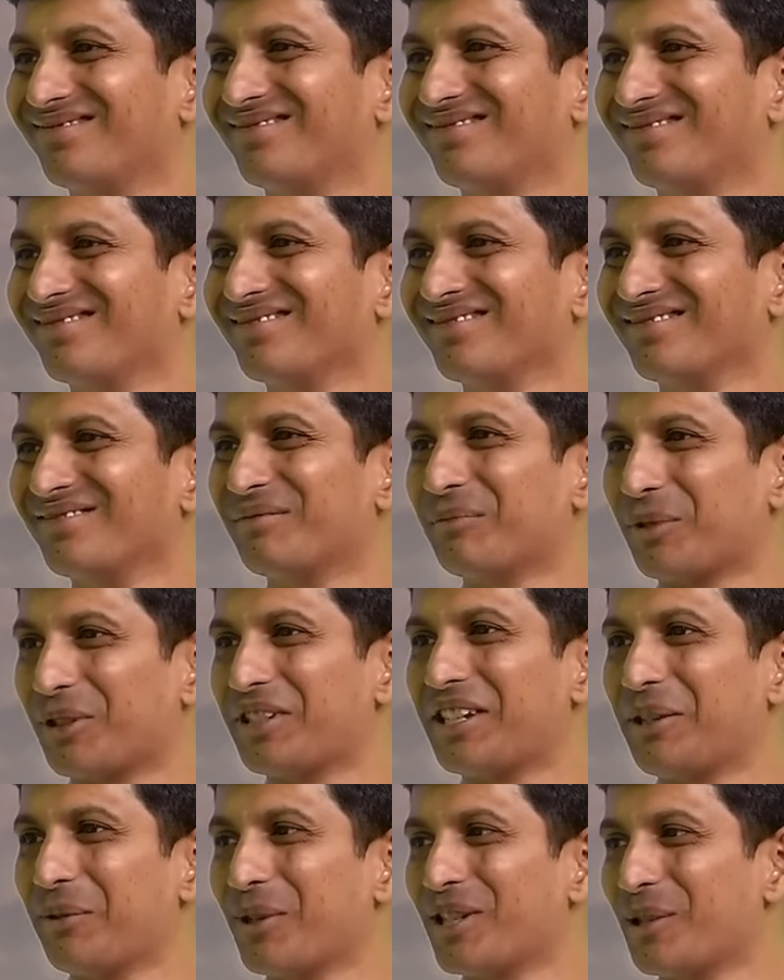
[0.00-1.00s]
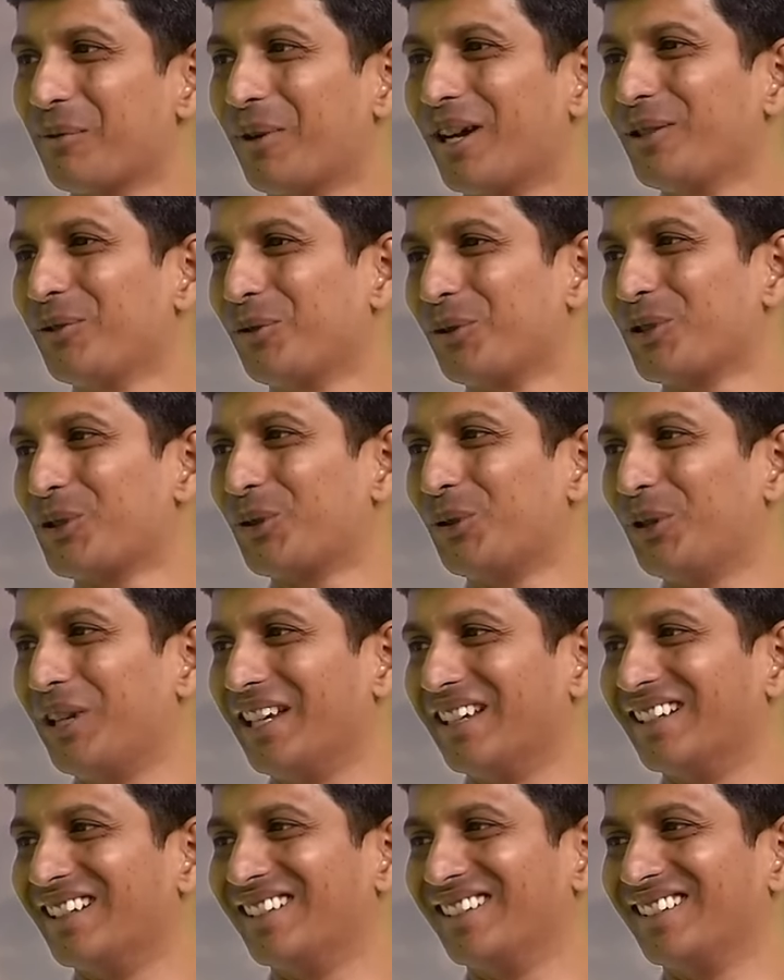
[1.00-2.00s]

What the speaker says: Yeah. So he was the one who was ruling.